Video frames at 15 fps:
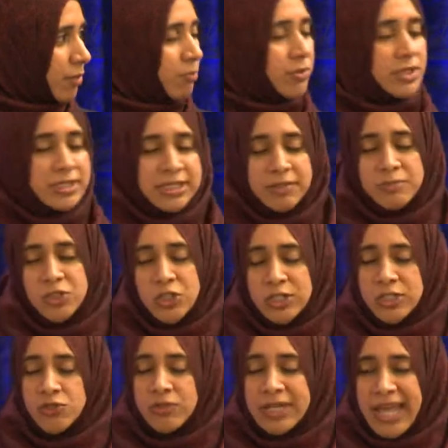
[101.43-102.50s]
Muslim
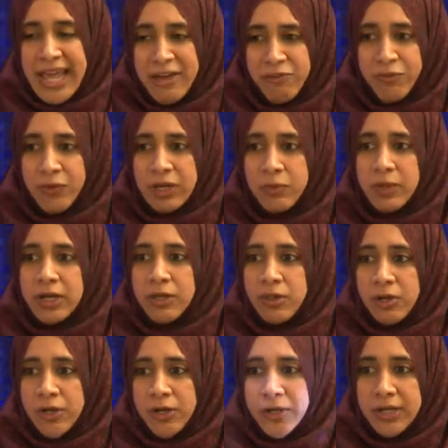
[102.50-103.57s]
children everywhere
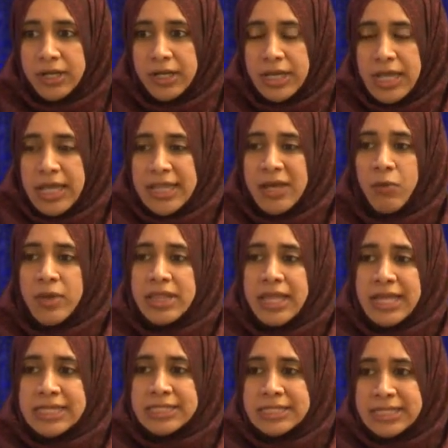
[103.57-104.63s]
learn that when
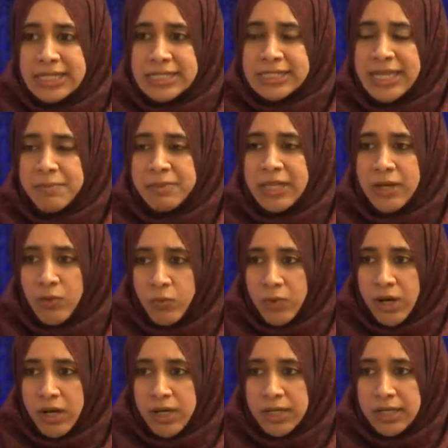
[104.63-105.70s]
they see something
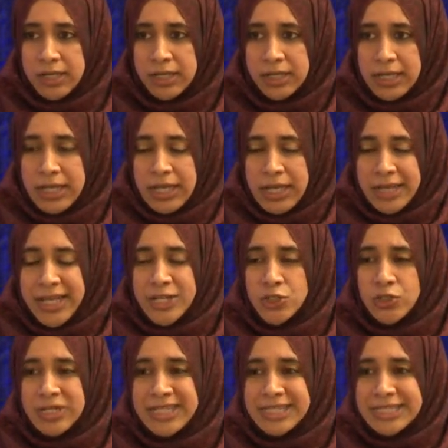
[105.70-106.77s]
wrong, they
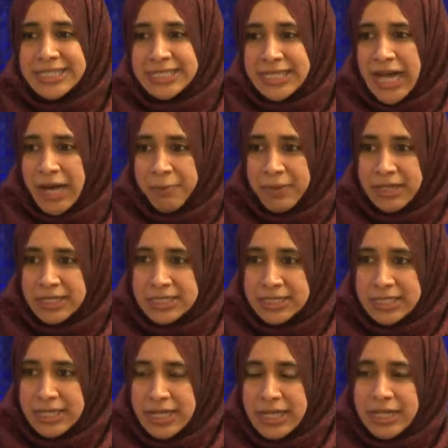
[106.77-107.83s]
shouldn't stop
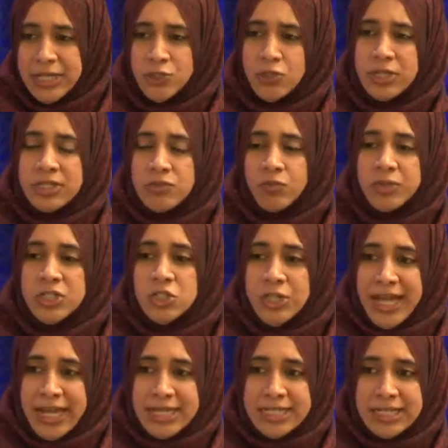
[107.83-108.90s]
it. They shouldn't
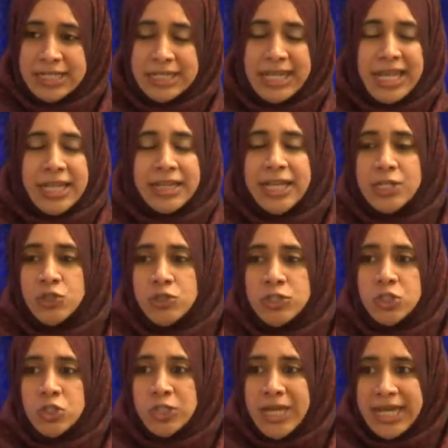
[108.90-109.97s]
reject it. They
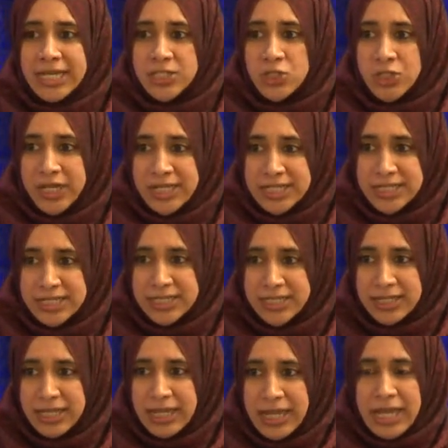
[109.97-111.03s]
should change it.
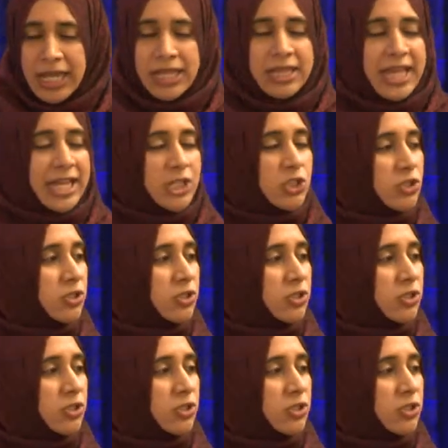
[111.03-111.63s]
They